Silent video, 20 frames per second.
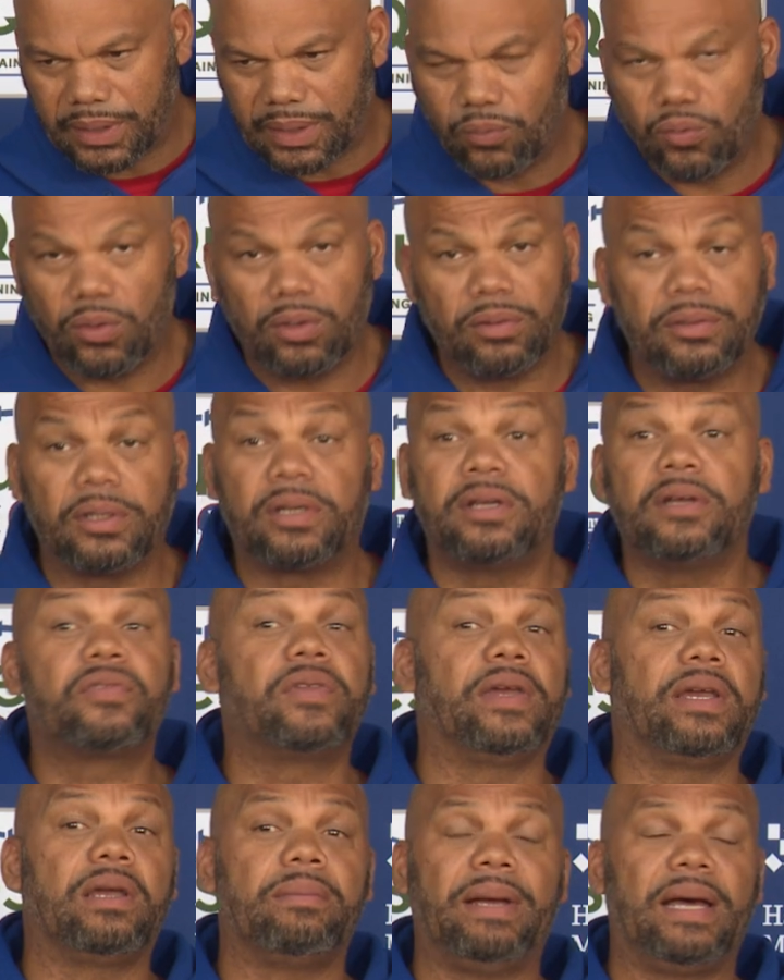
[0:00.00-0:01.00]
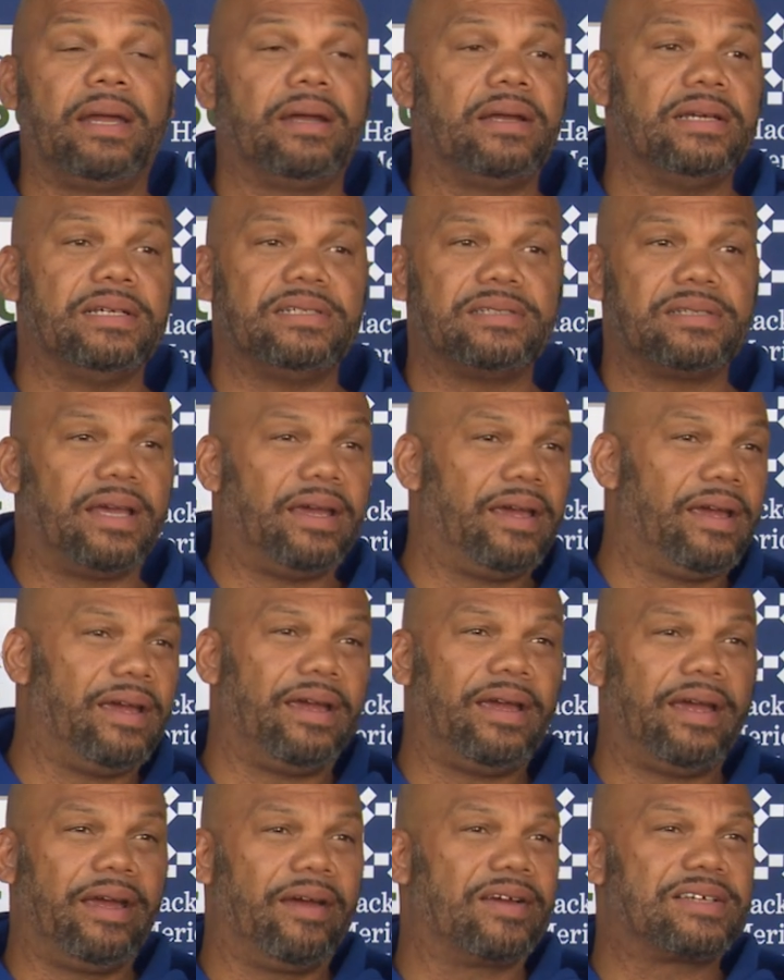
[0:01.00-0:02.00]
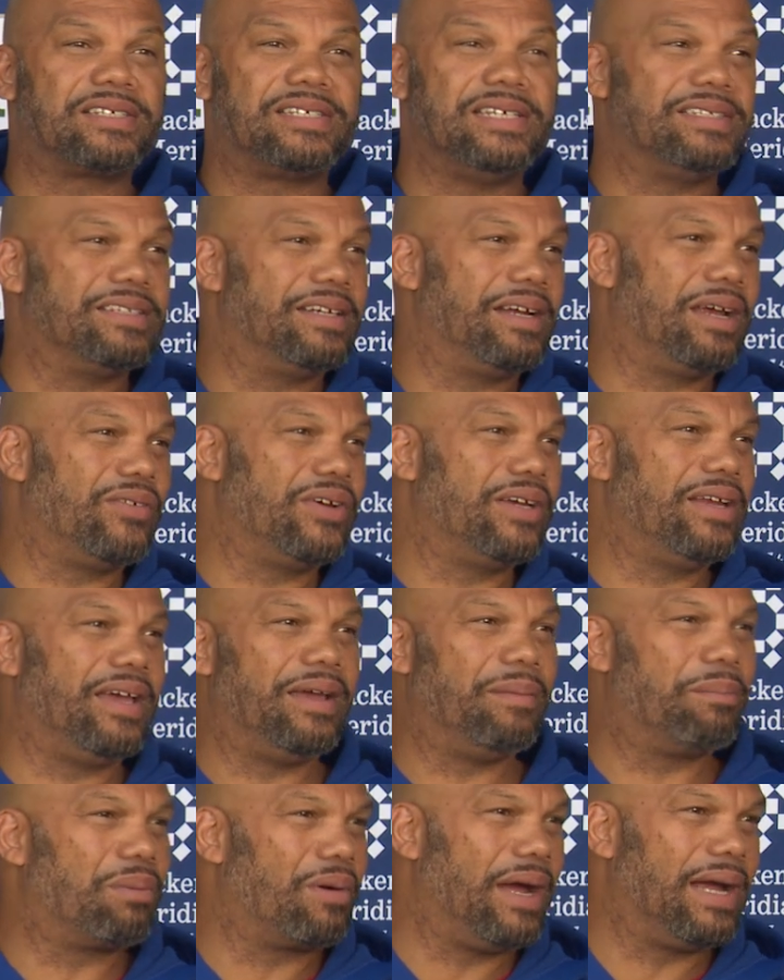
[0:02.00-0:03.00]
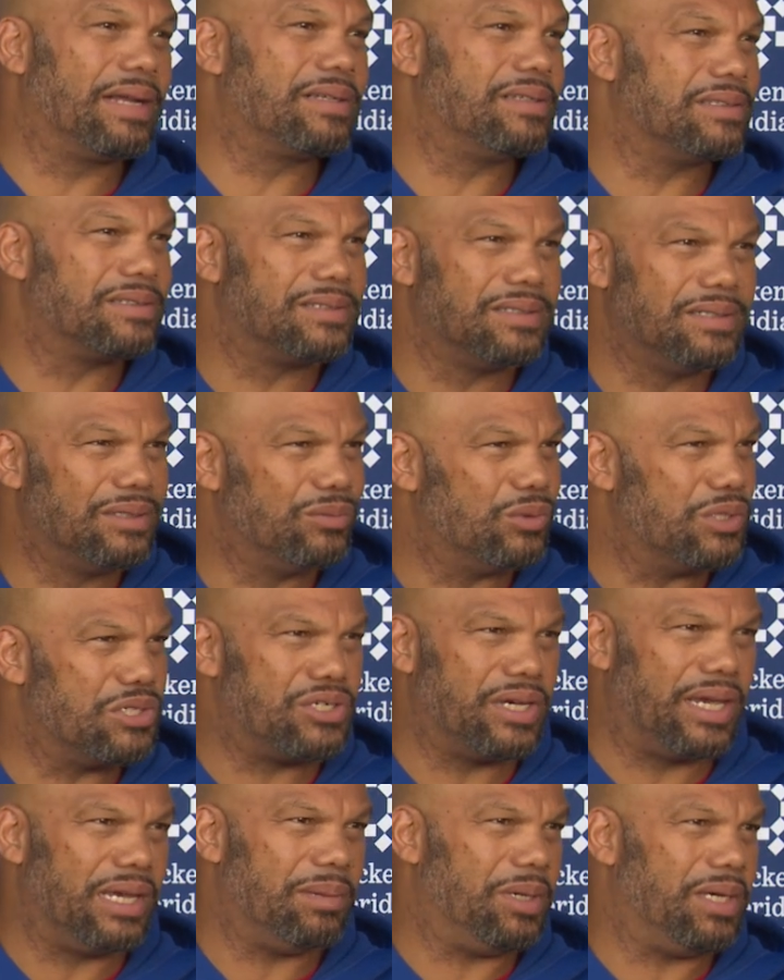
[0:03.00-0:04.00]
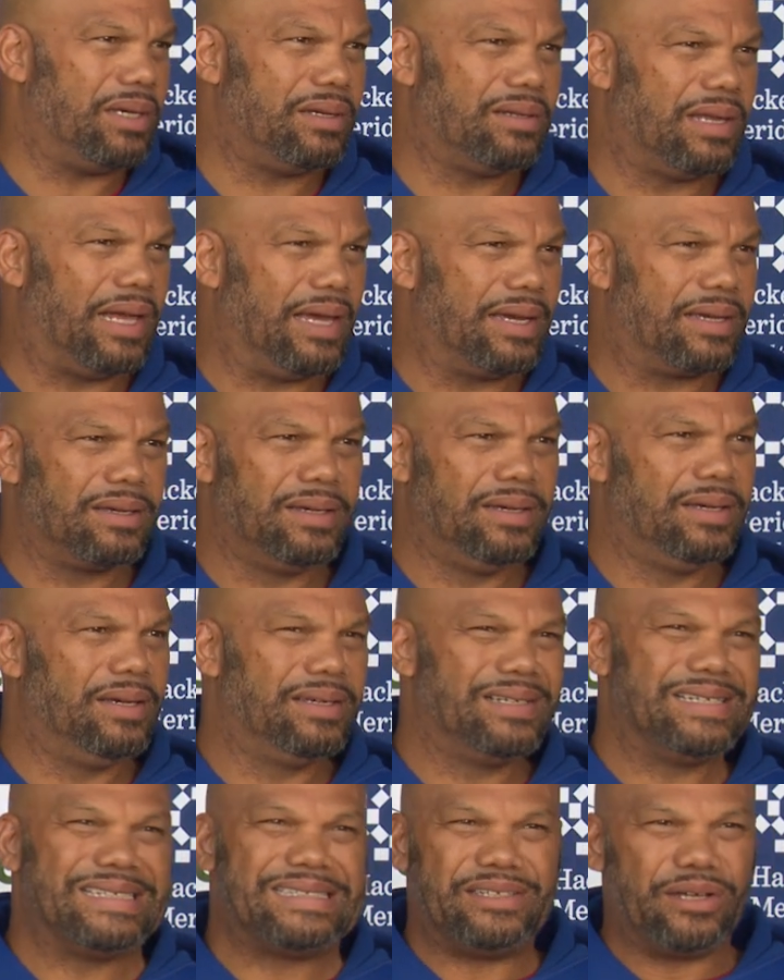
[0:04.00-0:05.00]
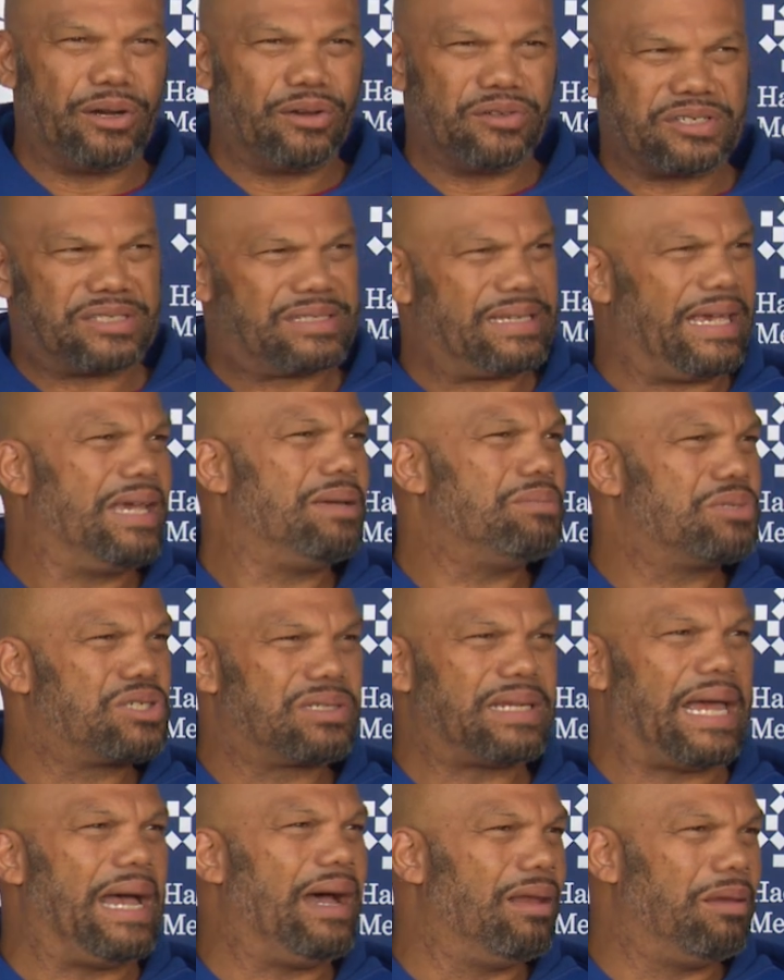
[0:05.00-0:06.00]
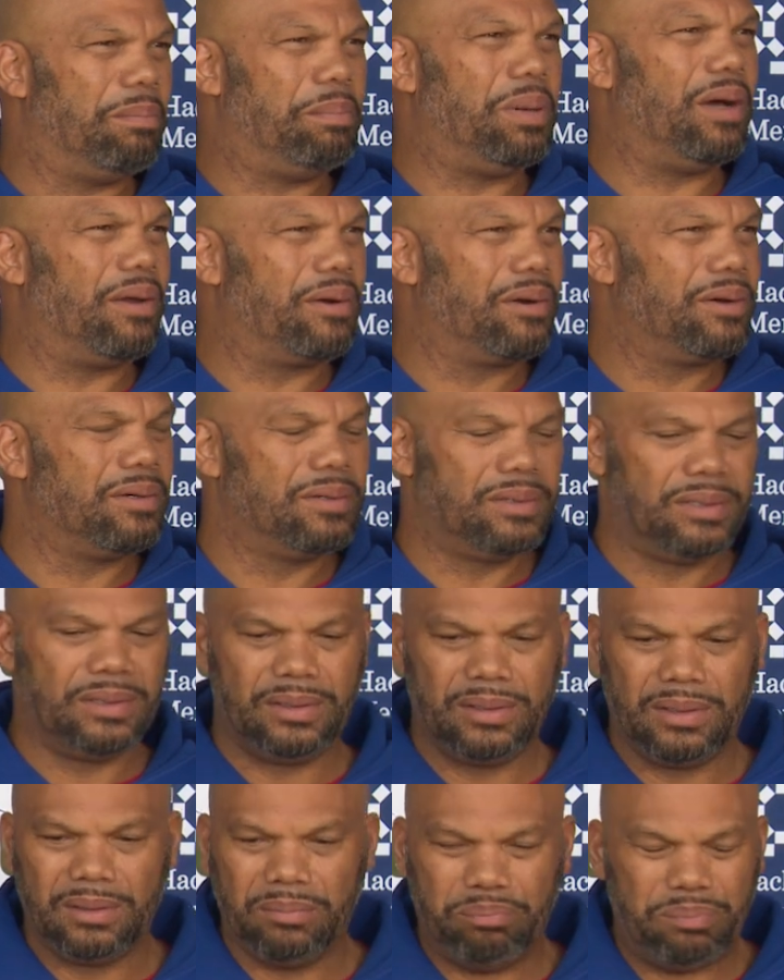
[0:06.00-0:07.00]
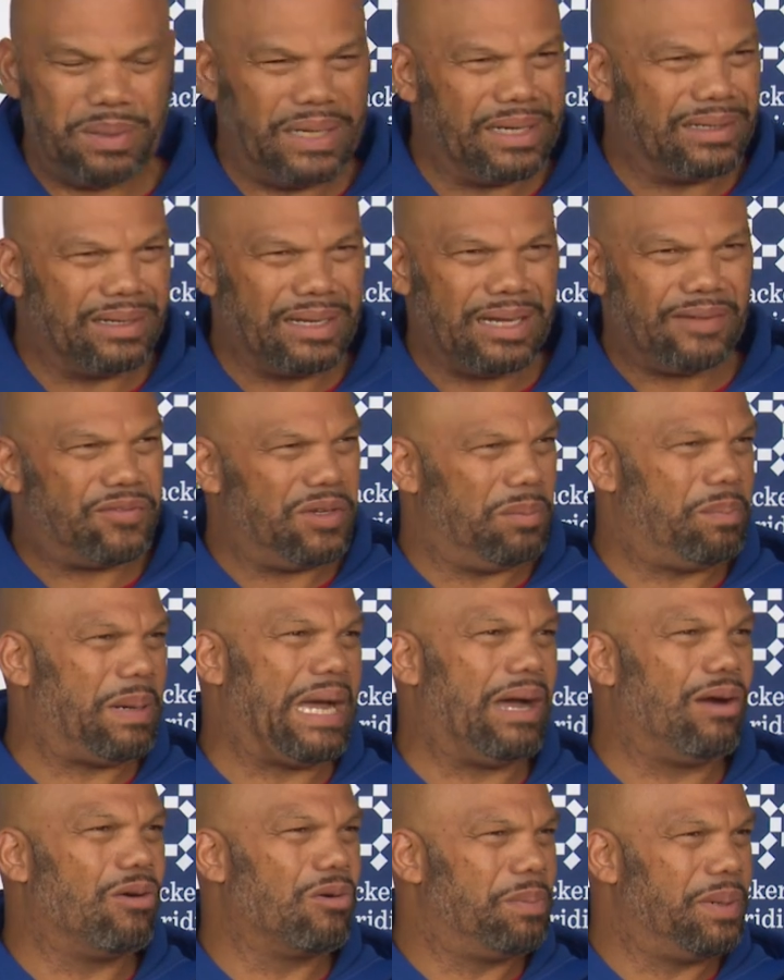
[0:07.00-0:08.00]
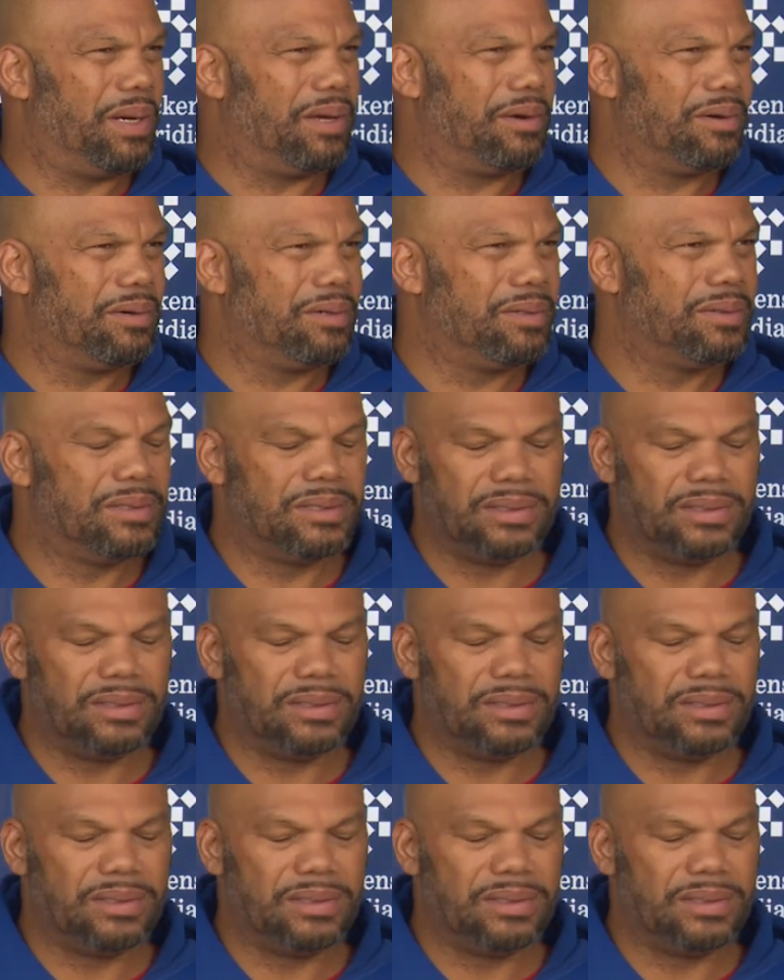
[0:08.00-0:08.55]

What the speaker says: Yeah, well, the good thing about it is Eric sees it every day in practice with Jamie. Like they're the same style of punter, big lefty power punter.